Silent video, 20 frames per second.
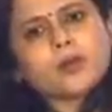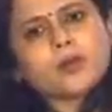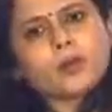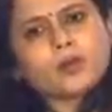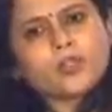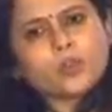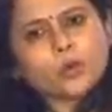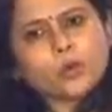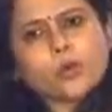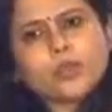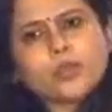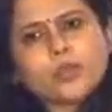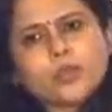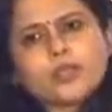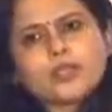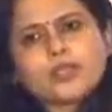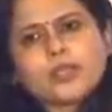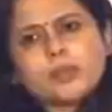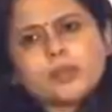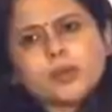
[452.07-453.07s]
this whole
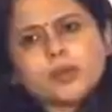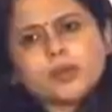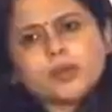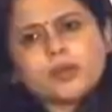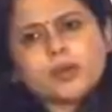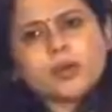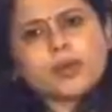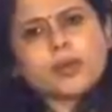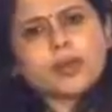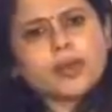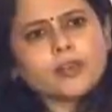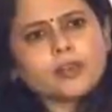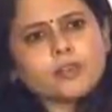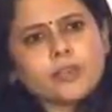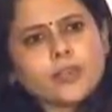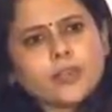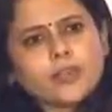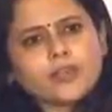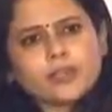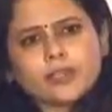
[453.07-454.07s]
concept of work-life
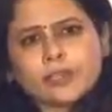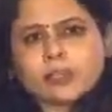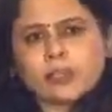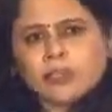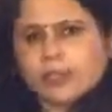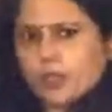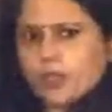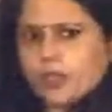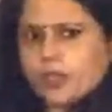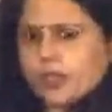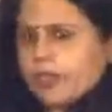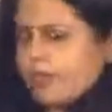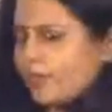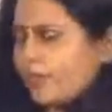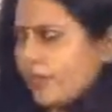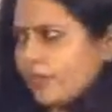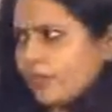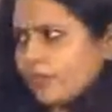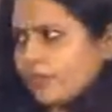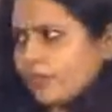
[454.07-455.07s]
balance, and I'm going a little
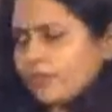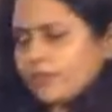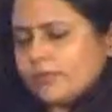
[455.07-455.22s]
off,